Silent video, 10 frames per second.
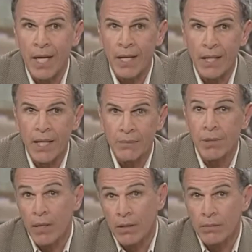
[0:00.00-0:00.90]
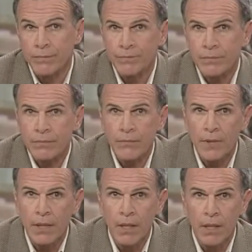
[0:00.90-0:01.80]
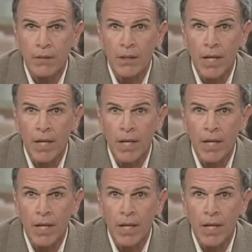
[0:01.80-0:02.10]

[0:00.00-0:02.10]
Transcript: that and let him go. Hmm. Uh,